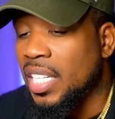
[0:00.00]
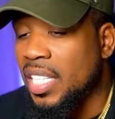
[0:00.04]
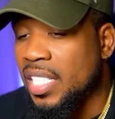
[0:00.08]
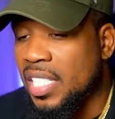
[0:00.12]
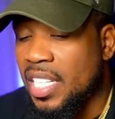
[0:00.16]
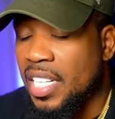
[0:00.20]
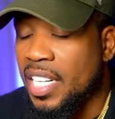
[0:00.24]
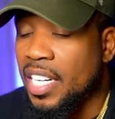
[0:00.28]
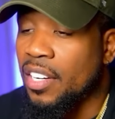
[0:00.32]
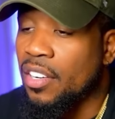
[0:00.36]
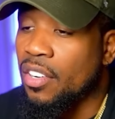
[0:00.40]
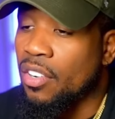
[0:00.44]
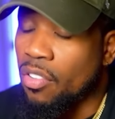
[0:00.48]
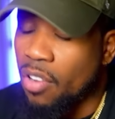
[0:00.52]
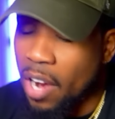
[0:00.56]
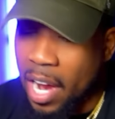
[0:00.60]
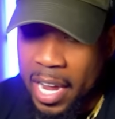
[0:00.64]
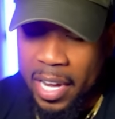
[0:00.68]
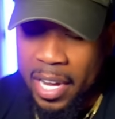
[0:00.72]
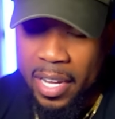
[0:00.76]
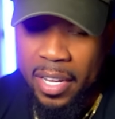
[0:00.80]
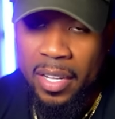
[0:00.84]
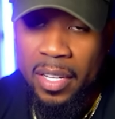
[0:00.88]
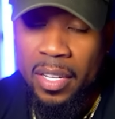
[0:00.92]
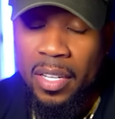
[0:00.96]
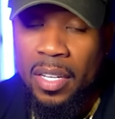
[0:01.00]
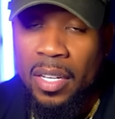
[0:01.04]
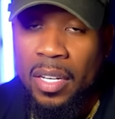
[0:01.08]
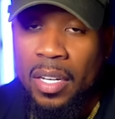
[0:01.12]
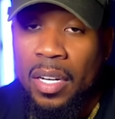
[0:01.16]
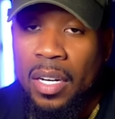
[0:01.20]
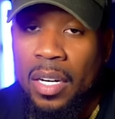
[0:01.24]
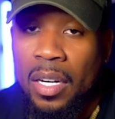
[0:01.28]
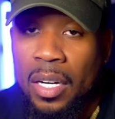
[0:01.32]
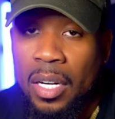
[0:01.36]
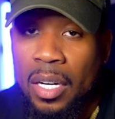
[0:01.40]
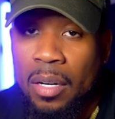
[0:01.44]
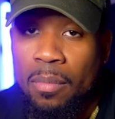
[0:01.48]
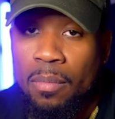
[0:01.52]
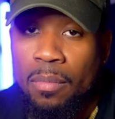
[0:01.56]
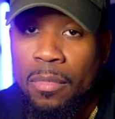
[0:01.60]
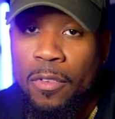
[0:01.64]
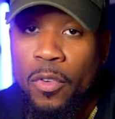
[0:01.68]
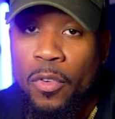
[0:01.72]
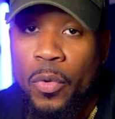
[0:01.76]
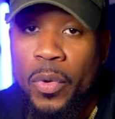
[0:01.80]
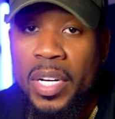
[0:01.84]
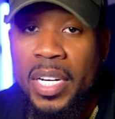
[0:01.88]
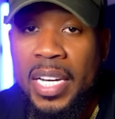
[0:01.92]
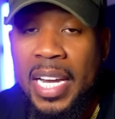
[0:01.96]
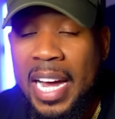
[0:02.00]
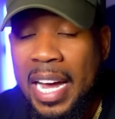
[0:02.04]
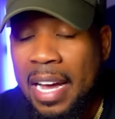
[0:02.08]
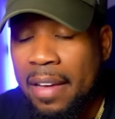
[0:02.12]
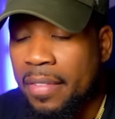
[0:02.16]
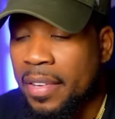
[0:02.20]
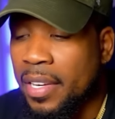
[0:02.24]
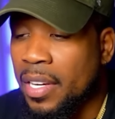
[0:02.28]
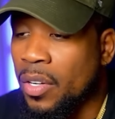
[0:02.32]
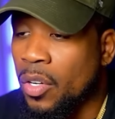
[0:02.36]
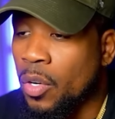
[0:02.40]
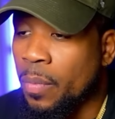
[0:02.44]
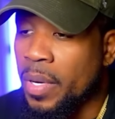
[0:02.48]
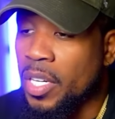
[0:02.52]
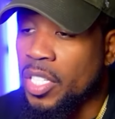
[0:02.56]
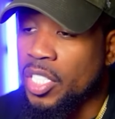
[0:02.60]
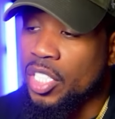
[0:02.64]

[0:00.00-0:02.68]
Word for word: let's get it cracking. Before we dive in,